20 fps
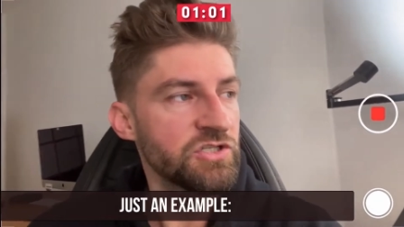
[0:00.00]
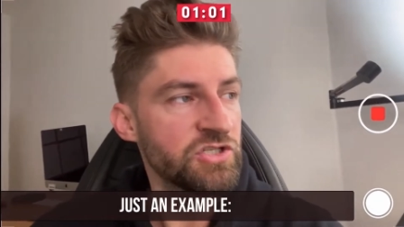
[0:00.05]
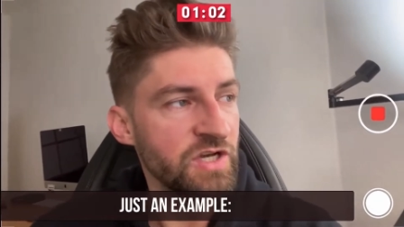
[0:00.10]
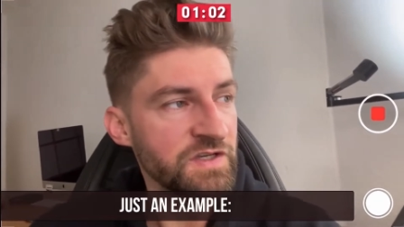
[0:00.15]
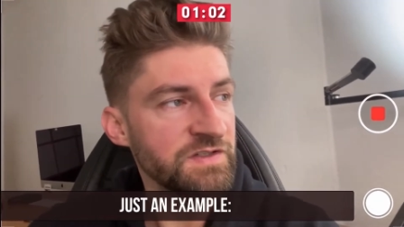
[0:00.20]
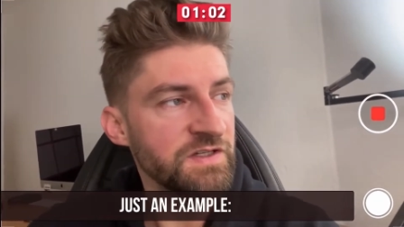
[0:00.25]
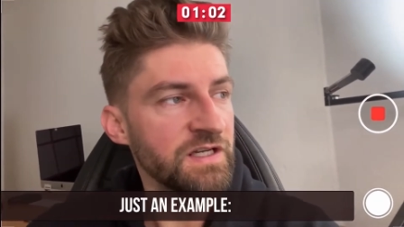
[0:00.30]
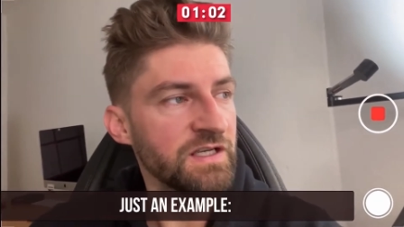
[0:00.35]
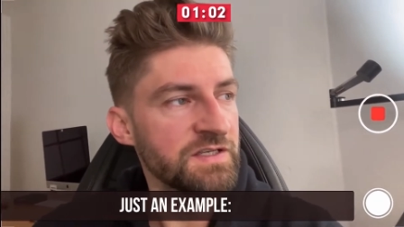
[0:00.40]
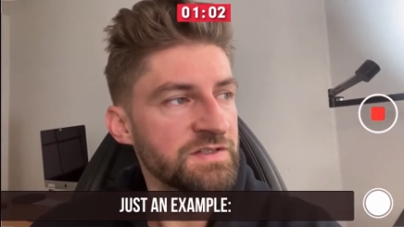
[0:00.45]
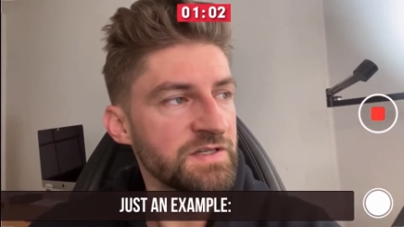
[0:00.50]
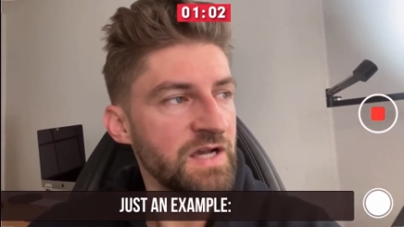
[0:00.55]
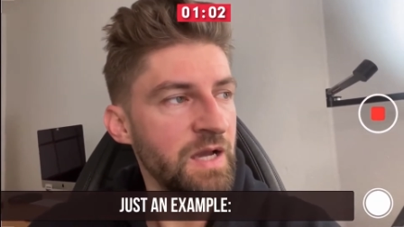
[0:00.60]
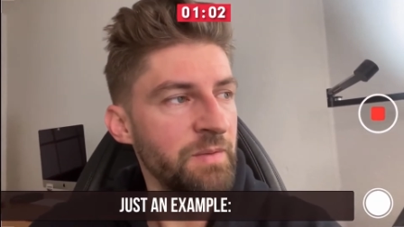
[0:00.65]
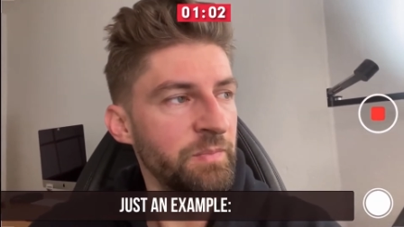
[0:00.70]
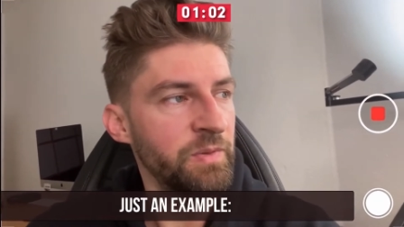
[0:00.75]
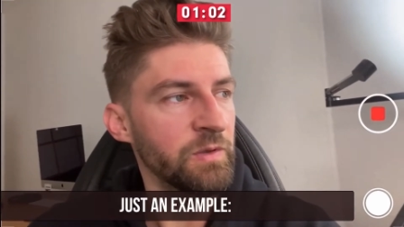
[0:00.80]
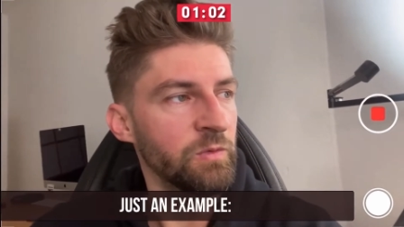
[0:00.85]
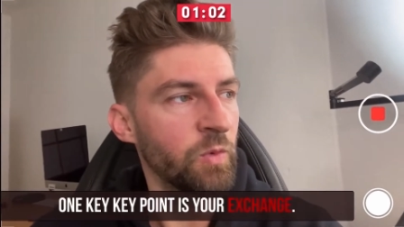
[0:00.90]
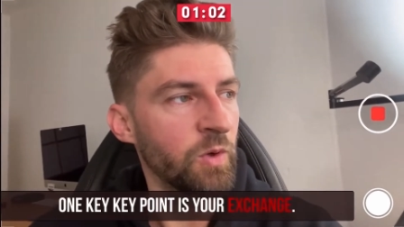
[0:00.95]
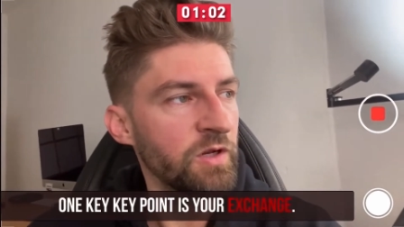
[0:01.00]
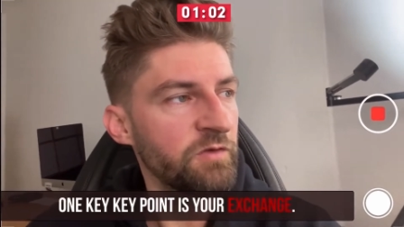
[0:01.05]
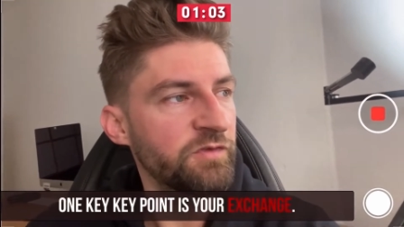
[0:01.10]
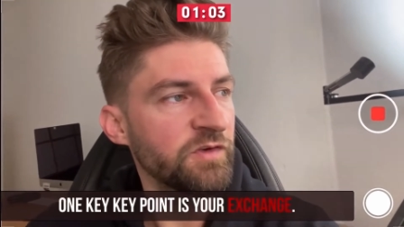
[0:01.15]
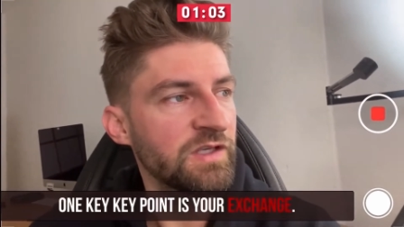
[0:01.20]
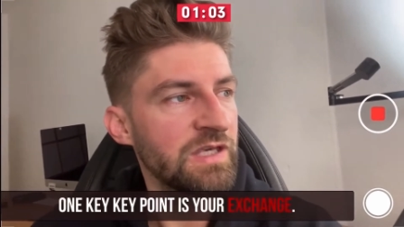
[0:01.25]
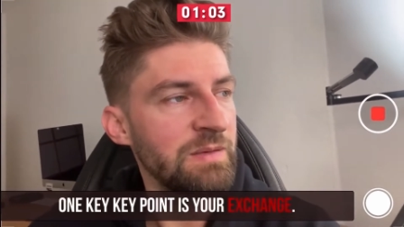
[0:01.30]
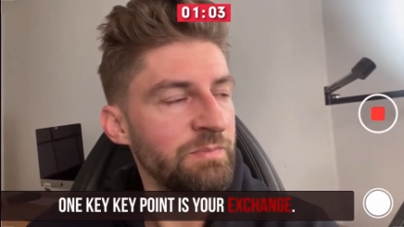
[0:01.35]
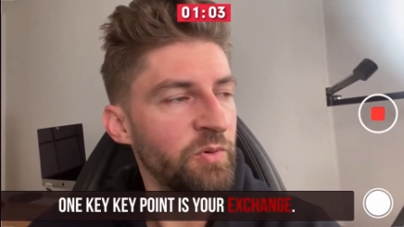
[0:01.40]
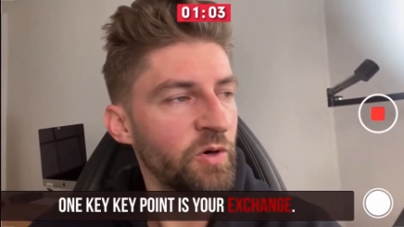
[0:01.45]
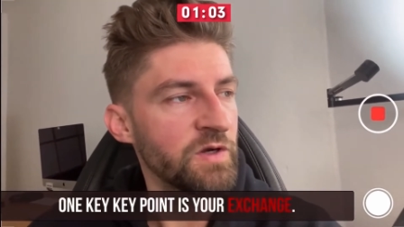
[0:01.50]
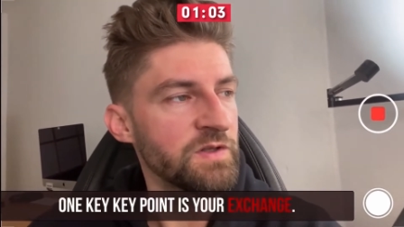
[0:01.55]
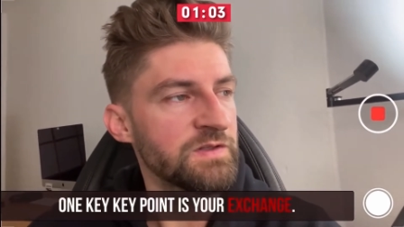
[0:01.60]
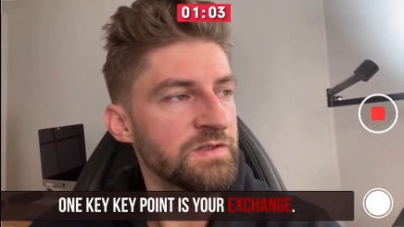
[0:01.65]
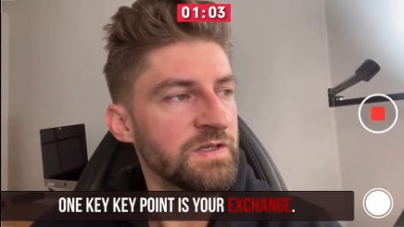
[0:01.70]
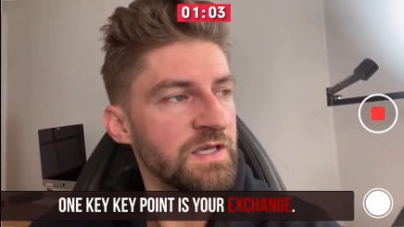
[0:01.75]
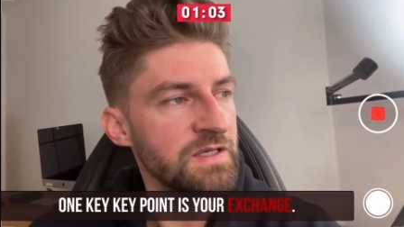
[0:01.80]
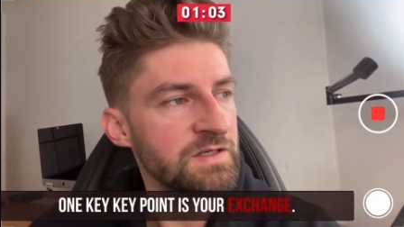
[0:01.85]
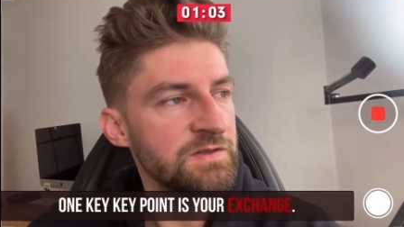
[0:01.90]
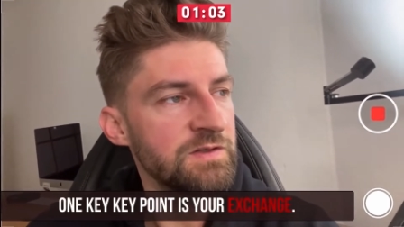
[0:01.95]
Just an example, one of the key points
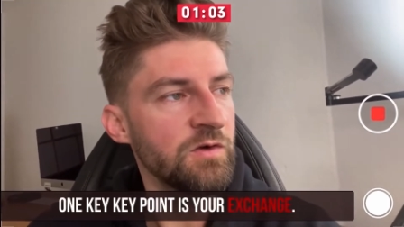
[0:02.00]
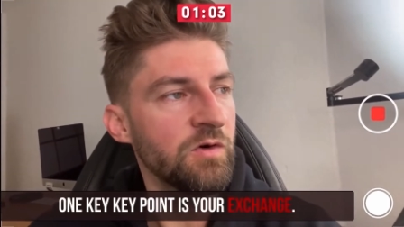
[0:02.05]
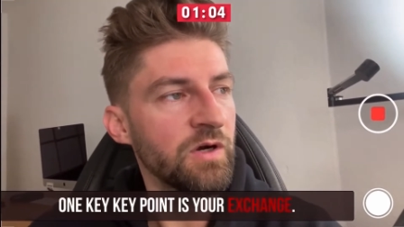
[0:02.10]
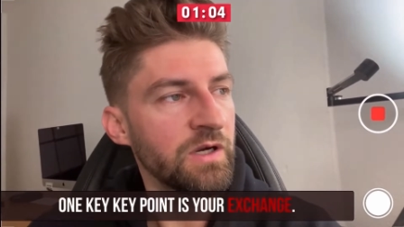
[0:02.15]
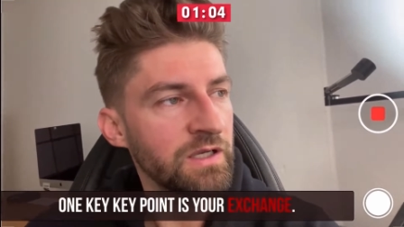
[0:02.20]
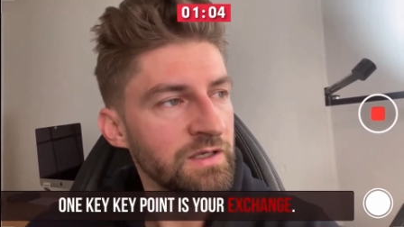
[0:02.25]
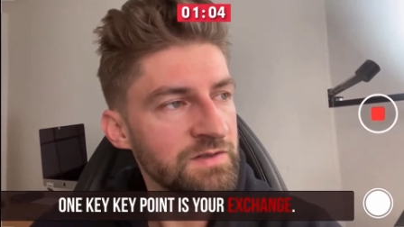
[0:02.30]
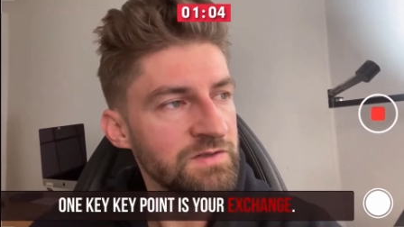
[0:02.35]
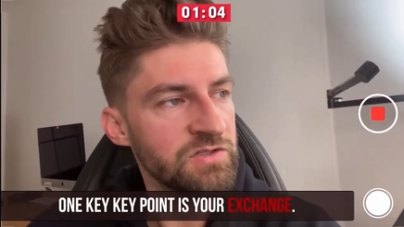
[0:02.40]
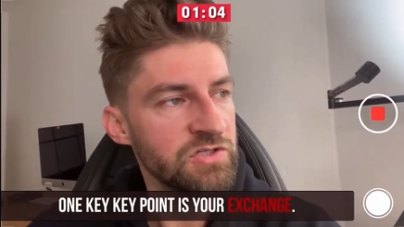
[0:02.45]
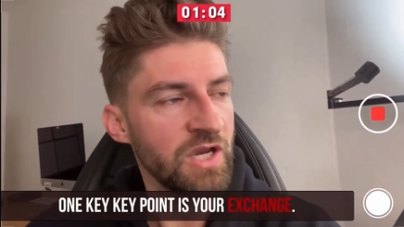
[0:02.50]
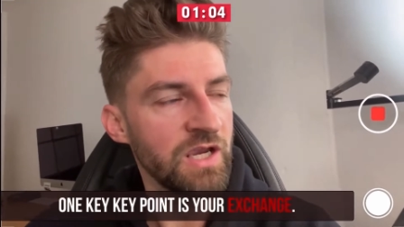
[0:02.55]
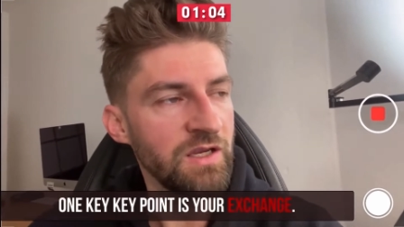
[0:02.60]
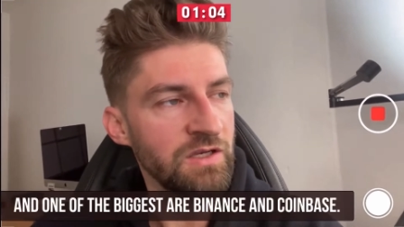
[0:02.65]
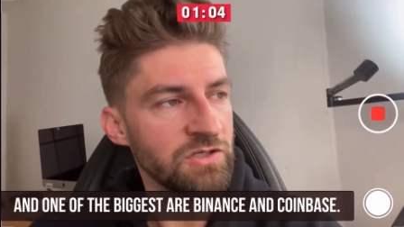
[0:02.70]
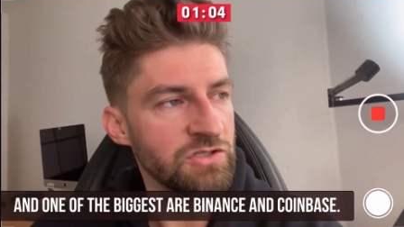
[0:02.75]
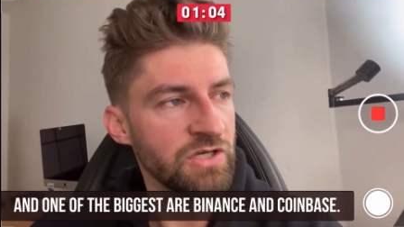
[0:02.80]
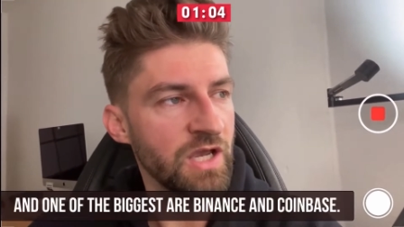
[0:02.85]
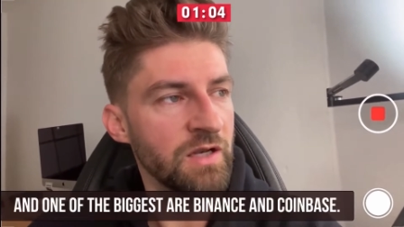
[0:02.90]
is your exchange